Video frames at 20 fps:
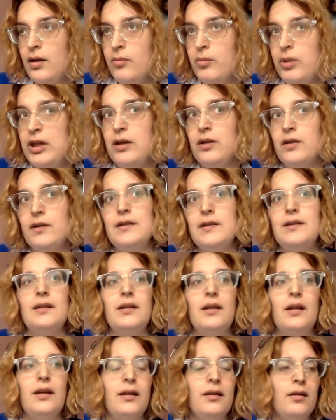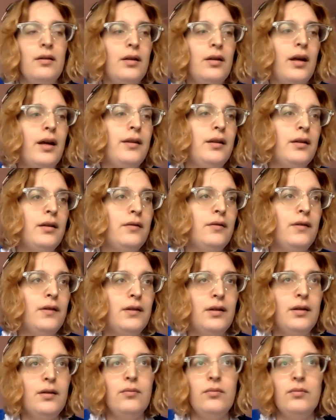because at the end of the
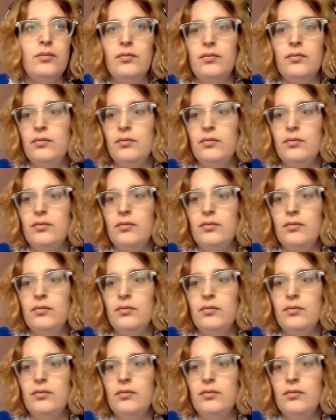day,